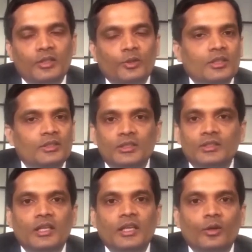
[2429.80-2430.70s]
very
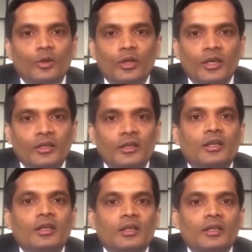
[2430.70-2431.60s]
small, I guess you need to
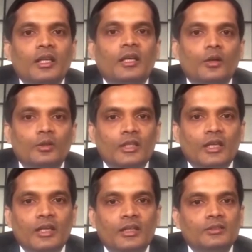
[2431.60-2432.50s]
see a spinal
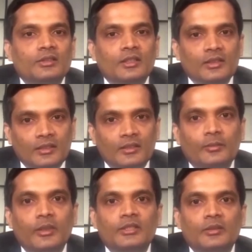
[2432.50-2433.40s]
specialist. It
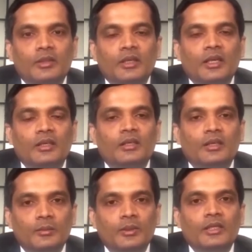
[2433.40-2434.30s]
is not normal
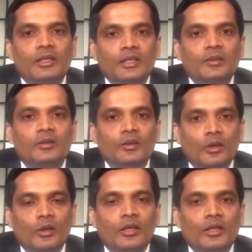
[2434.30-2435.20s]
for a child to
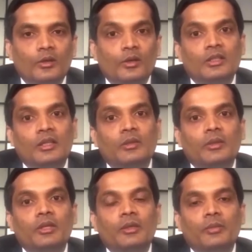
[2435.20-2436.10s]
complain of
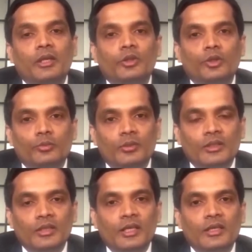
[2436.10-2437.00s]
back pain.
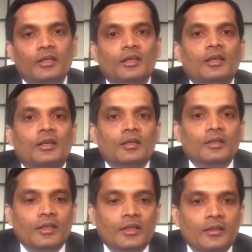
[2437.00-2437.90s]
Even as an
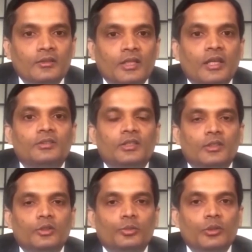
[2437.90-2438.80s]
adult, if he is
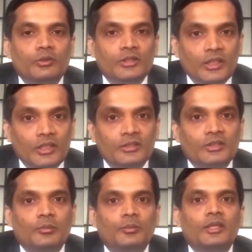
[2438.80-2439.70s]
complaining for more than three
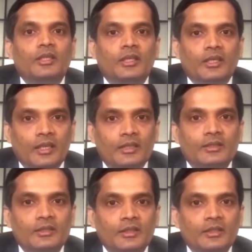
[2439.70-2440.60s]
months, I guess you
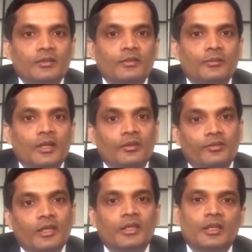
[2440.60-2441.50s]
need to investigate and
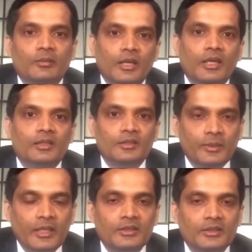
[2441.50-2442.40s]
see what is the
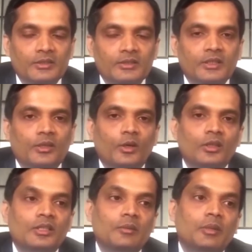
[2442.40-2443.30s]
problem so that you
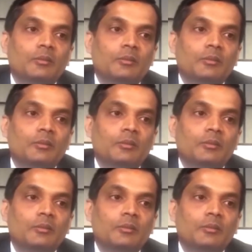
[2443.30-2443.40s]
have a